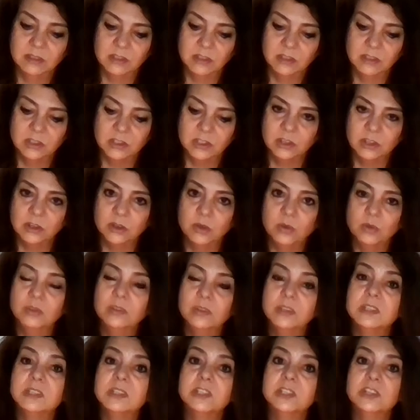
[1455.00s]
So
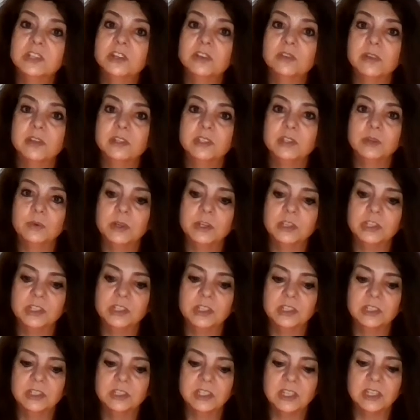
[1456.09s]
listen to your
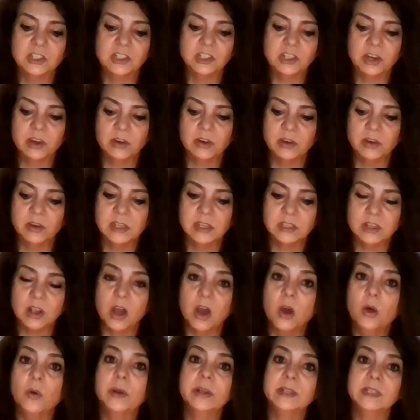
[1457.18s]
intuition. Sagittarius
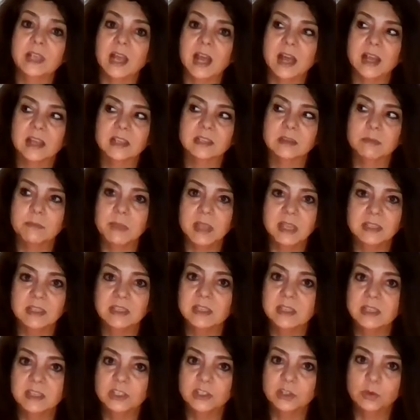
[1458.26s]
always has
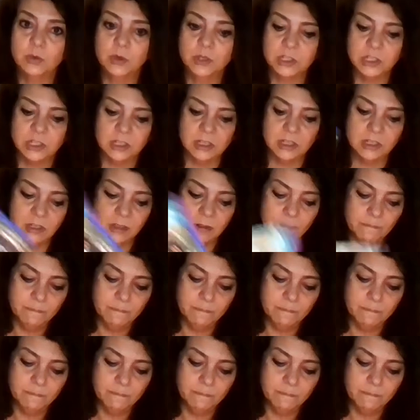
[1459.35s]
amazing intuition.